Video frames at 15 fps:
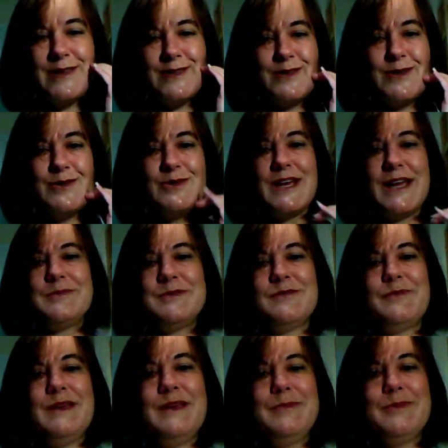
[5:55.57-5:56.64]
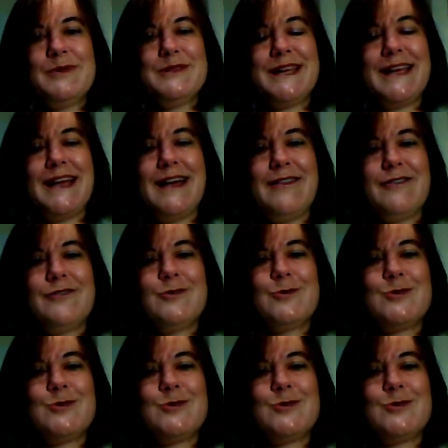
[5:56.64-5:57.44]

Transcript: these two types of people together,